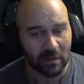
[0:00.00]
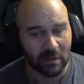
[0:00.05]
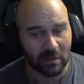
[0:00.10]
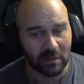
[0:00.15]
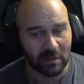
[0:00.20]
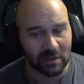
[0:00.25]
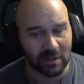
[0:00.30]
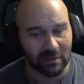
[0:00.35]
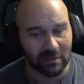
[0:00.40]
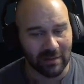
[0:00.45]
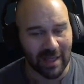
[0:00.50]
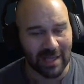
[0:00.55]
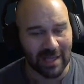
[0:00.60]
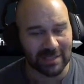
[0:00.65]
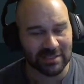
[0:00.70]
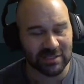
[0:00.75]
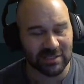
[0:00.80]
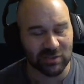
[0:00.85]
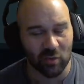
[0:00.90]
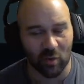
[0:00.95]

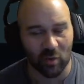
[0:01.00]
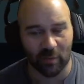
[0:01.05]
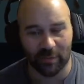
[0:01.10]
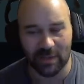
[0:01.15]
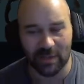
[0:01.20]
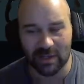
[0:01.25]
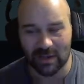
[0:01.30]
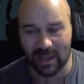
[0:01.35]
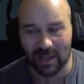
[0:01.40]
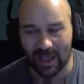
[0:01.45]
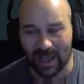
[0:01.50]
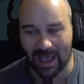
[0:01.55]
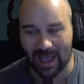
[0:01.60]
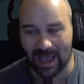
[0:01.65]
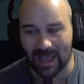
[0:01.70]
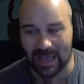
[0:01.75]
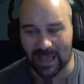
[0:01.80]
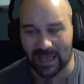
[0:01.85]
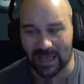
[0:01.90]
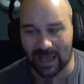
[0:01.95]
Goliath Scorpion.
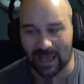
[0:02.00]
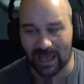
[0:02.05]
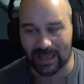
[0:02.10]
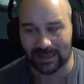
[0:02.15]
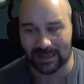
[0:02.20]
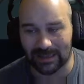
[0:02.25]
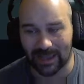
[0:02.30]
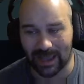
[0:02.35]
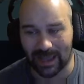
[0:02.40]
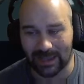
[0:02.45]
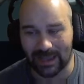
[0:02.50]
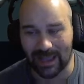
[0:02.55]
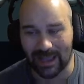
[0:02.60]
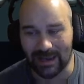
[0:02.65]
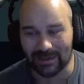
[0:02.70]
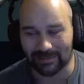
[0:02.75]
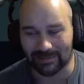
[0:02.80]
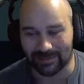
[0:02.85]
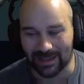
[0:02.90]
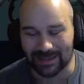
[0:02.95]
I
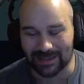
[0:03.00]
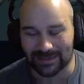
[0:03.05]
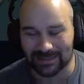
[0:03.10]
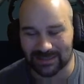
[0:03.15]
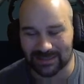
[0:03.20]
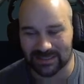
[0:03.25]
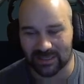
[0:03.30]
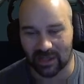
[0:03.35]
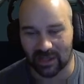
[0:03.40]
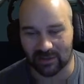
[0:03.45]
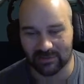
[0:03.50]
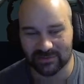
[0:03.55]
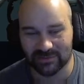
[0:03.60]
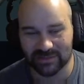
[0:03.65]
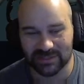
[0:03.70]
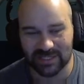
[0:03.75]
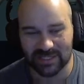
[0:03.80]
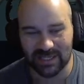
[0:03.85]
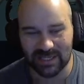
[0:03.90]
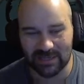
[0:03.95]
kind of like this color
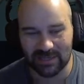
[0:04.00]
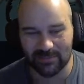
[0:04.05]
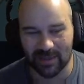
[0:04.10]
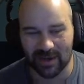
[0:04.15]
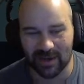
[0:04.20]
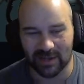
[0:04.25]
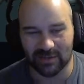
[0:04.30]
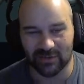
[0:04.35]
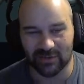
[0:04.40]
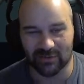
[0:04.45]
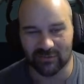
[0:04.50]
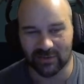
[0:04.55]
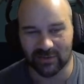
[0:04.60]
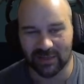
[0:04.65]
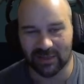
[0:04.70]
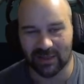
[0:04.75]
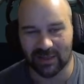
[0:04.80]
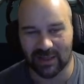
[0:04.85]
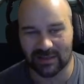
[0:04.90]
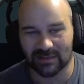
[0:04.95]
scheme, and I do really
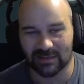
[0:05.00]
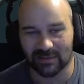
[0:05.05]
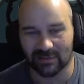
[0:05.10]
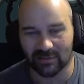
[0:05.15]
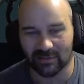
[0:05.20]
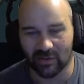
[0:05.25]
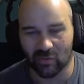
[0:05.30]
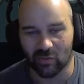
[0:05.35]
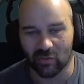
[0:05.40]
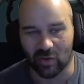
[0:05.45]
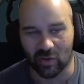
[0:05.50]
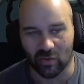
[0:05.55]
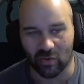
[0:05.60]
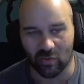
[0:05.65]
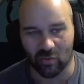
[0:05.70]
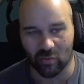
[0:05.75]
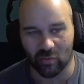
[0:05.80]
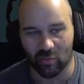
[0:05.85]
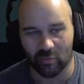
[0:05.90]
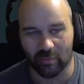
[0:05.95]
like the logo.
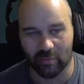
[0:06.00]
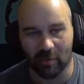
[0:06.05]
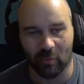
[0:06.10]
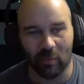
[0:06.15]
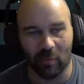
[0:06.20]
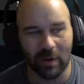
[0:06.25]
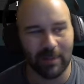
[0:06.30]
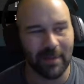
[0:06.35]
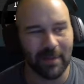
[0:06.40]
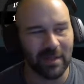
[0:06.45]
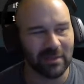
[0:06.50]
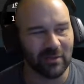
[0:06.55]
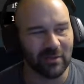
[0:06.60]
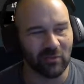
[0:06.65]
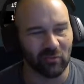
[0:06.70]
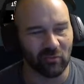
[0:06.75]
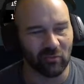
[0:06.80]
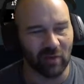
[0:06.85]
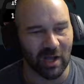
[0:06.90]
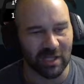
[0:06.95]
But what about the
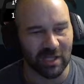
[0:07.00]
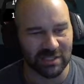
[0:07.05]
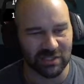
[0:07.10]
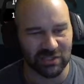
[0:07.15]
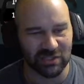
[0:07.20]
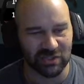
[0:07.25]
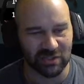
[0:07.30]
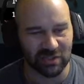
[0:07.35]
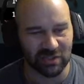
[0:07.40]
roster?